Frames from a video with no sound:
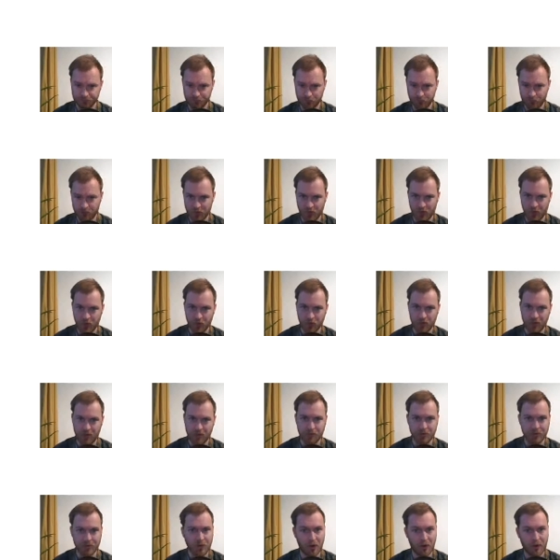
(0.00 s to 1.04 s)
So if
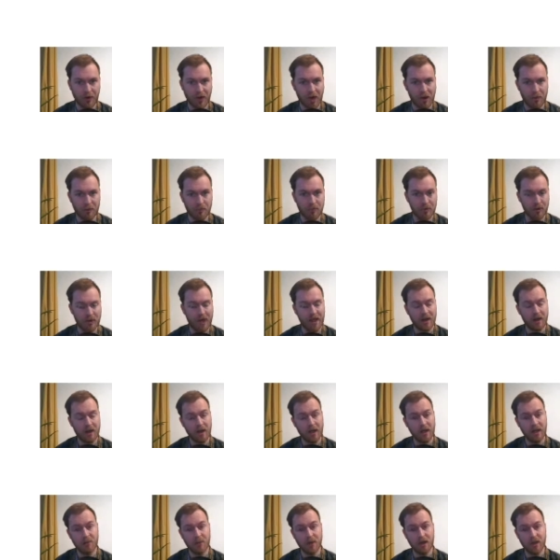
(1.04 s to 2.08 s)
we're going up,
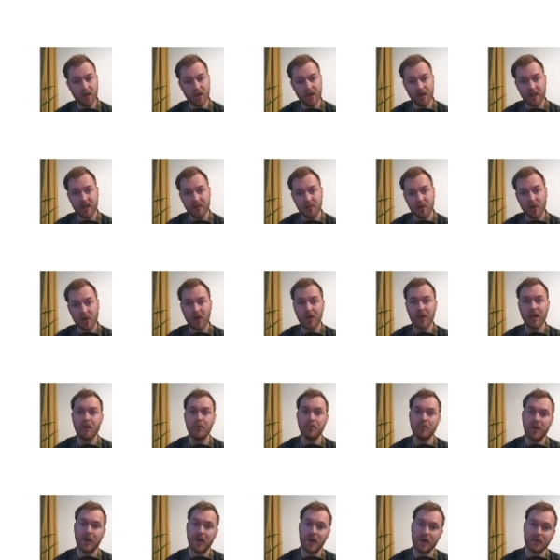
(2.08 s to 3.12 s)
likely we're going to keep going
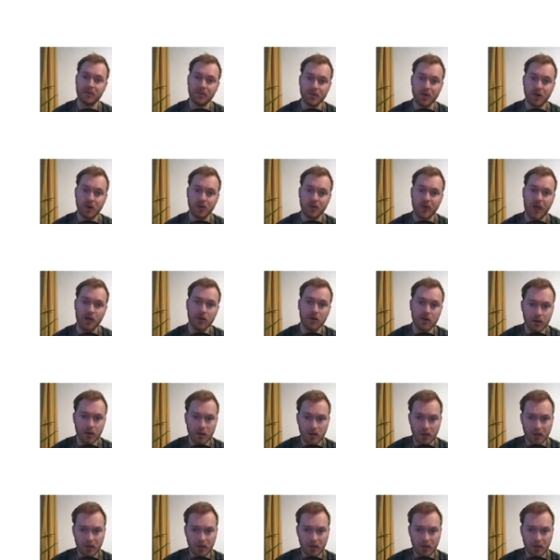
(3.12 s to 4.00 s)
up, and if we go down,